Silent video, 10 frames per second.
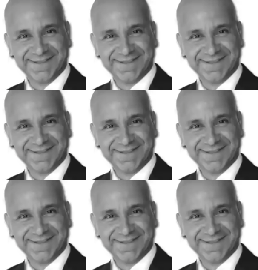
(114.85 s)

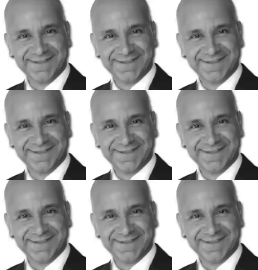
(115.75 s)

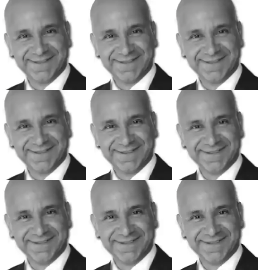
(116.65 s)

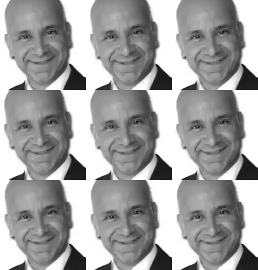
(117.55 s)

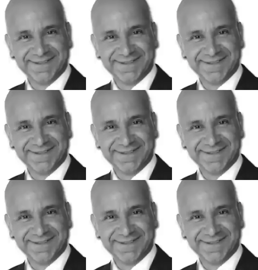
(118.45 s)

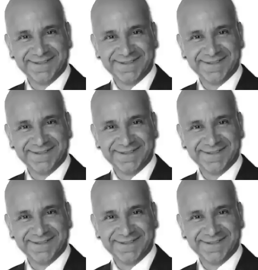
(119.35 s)

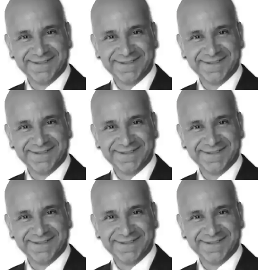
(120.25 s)

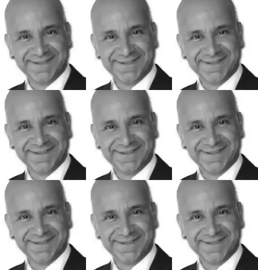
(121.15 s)

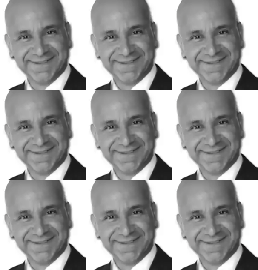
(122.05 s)
This is a still picture; no speech is visible.